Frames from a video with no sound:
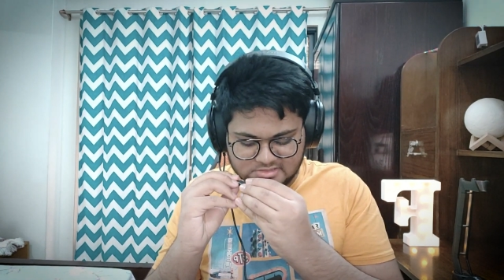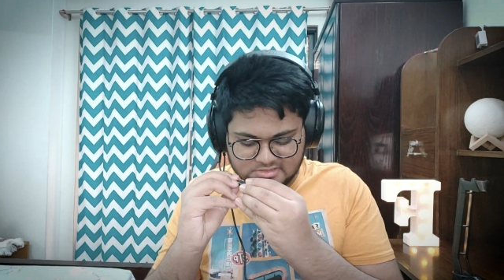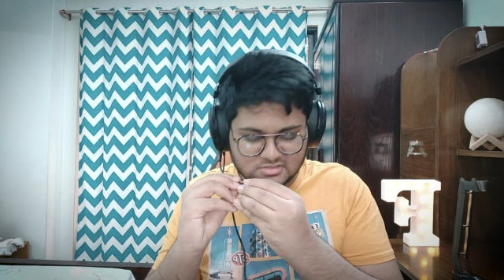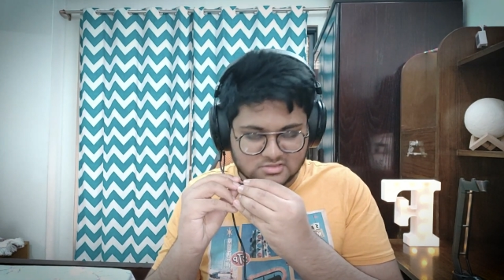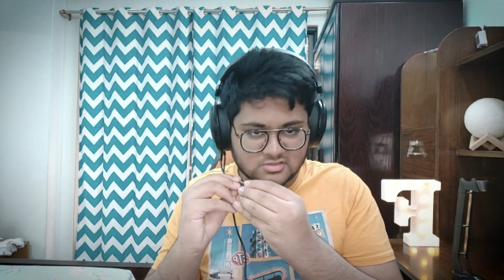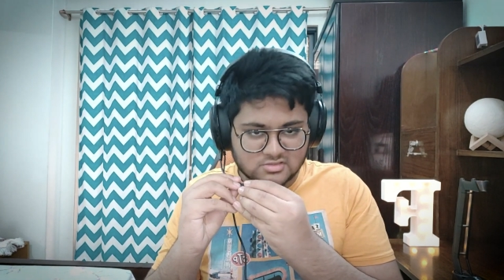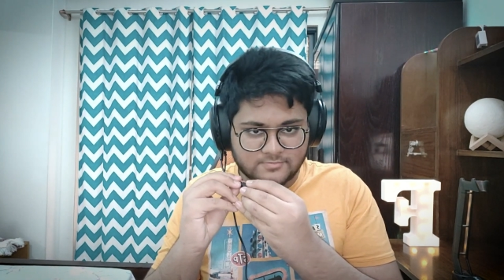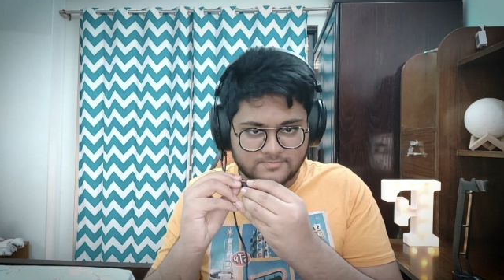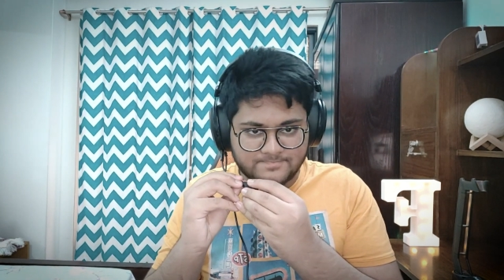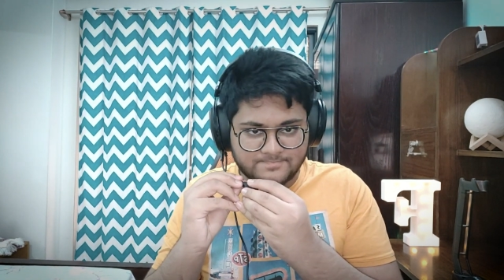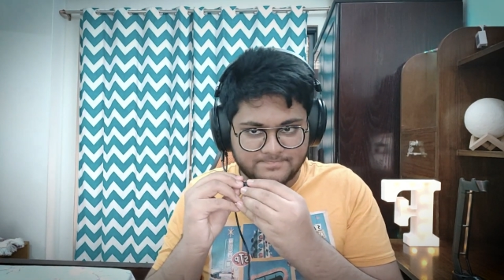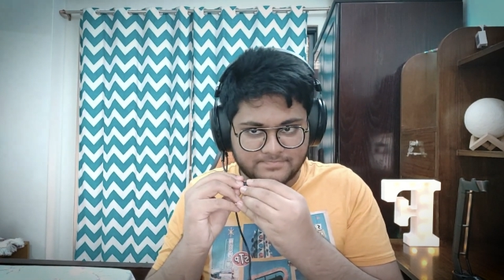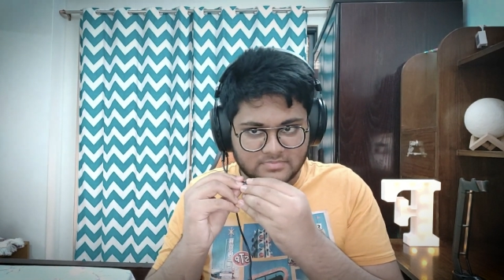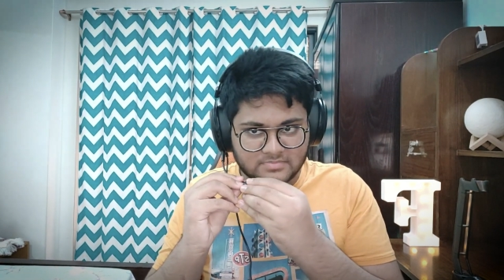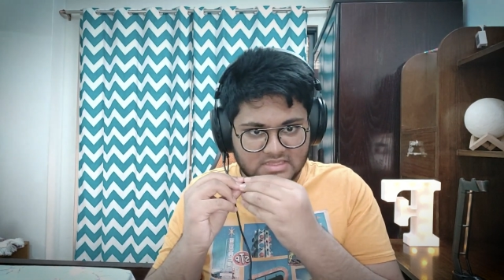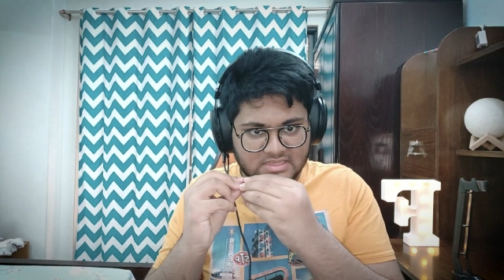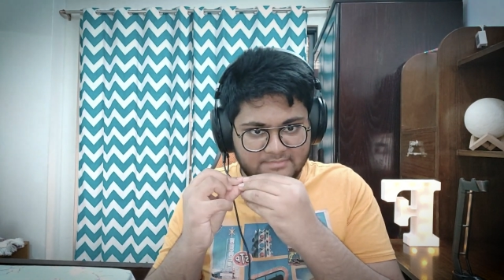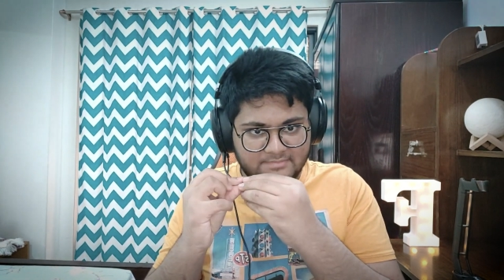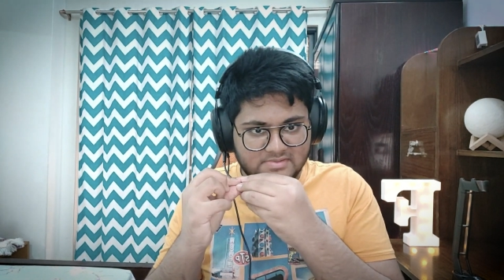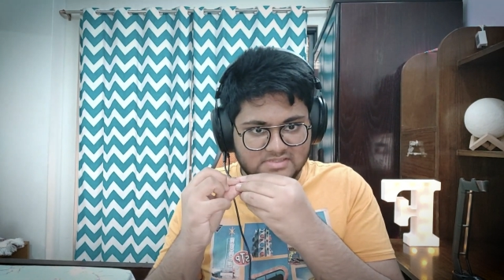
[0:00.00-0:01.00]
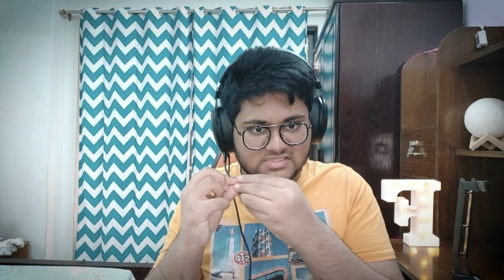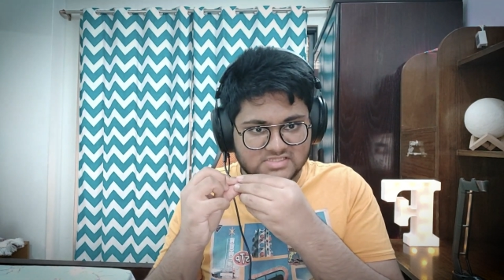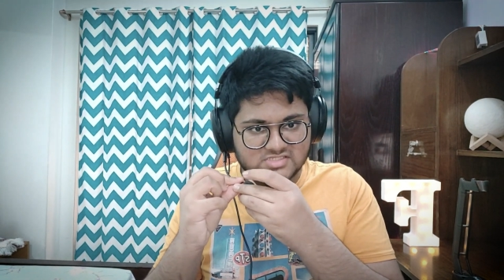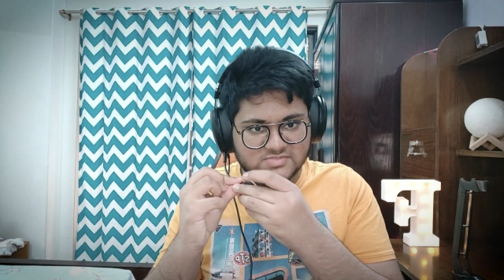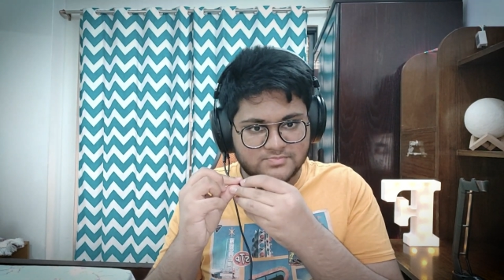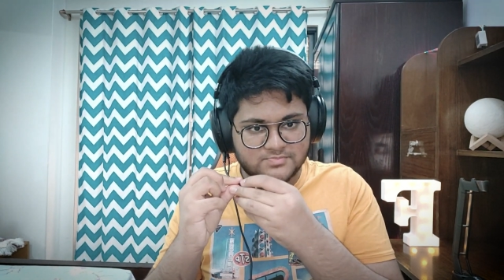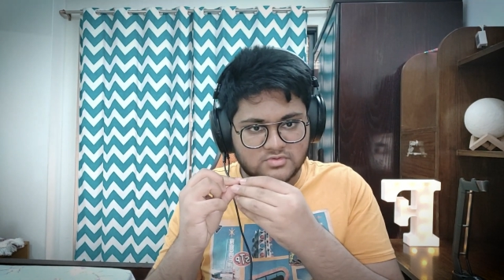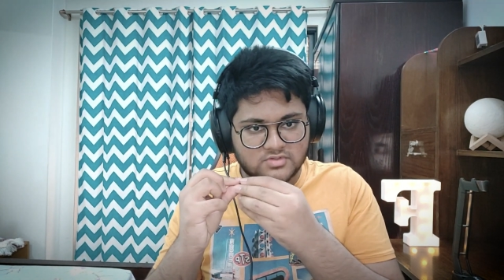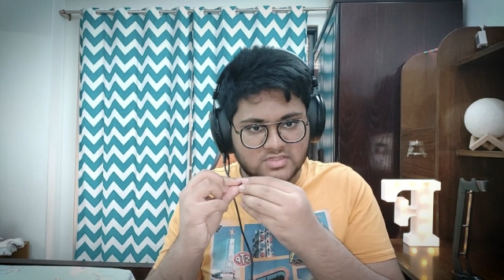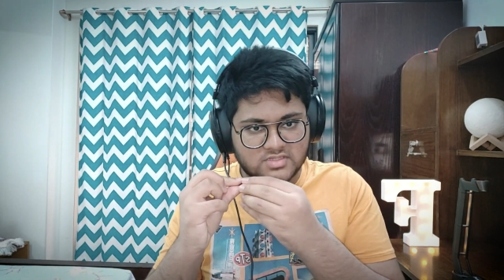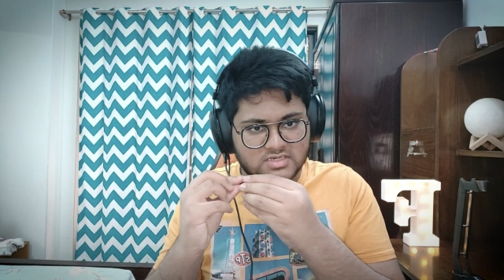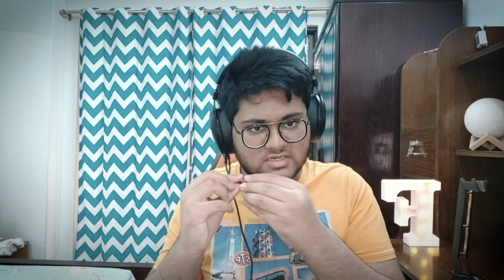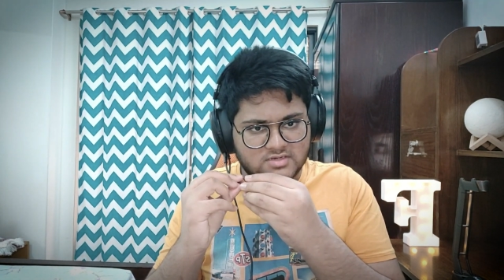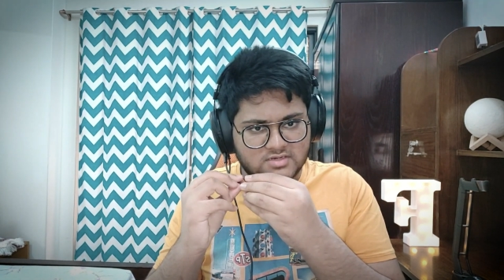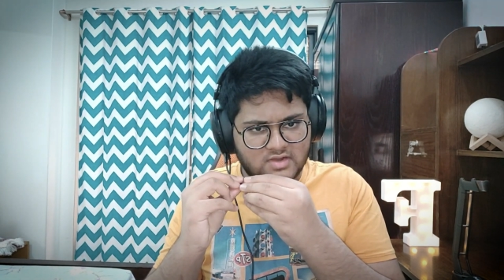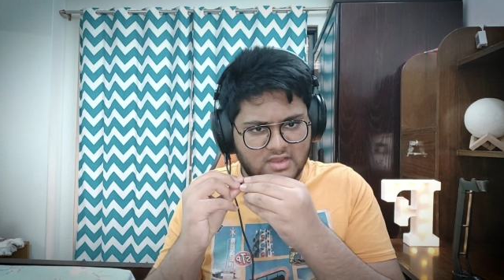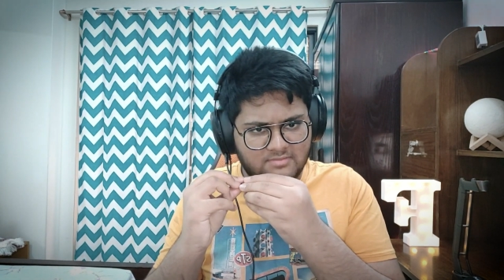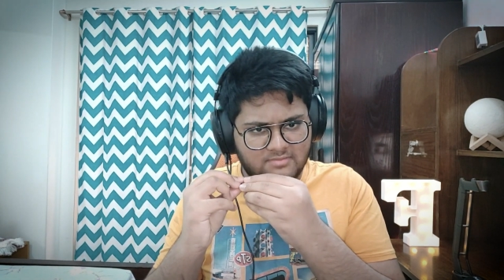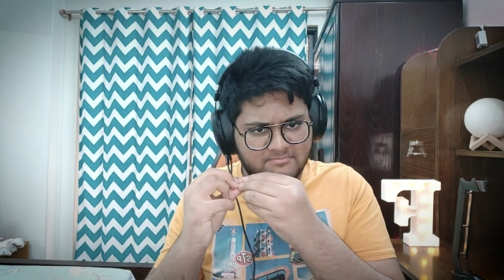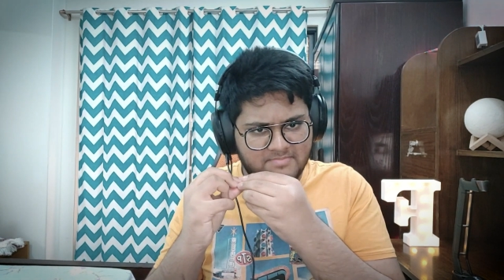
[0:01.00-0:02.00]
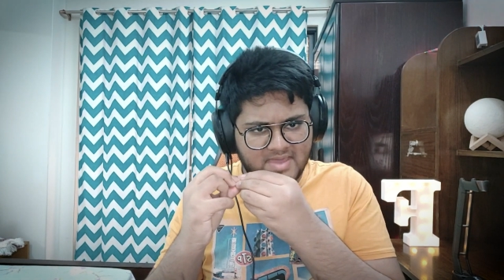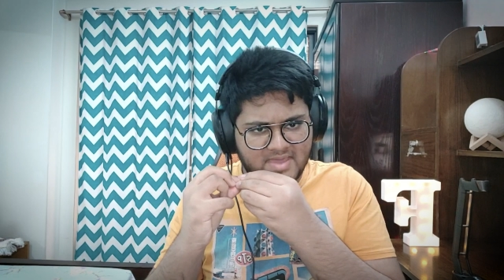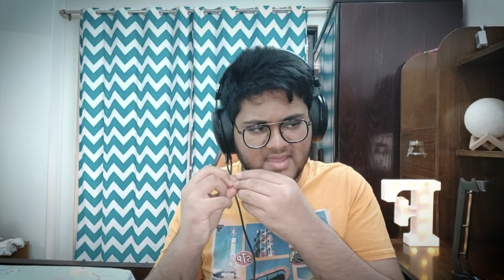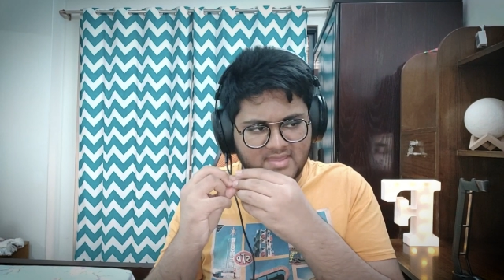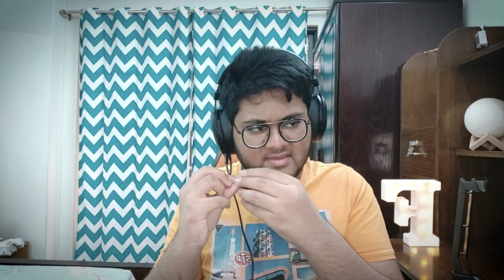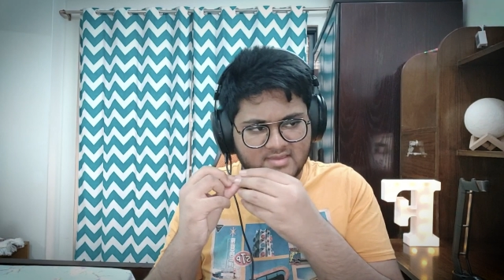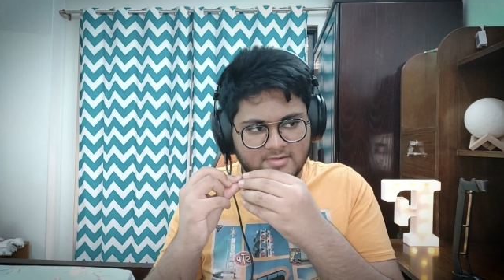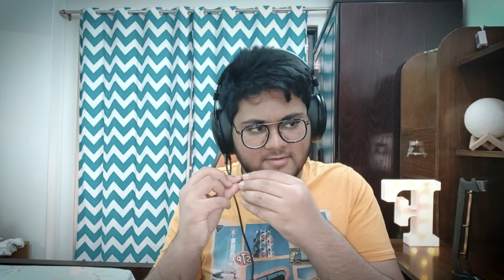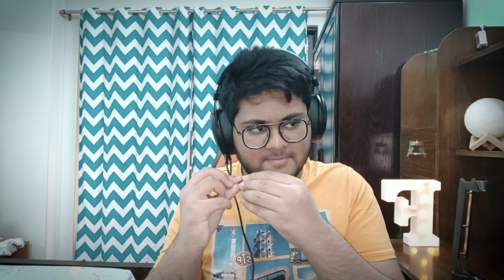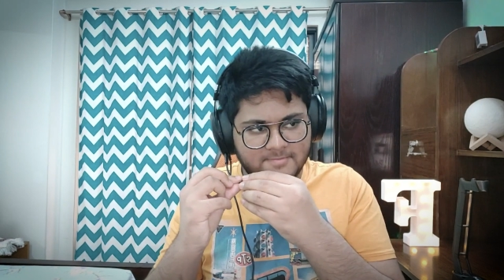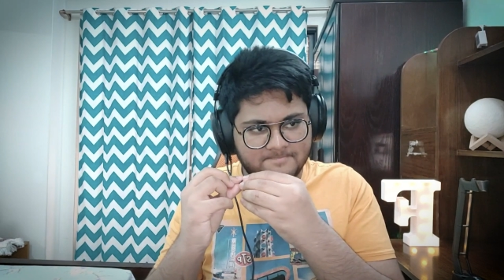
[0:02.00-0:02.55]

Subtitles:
So let me just put it right back.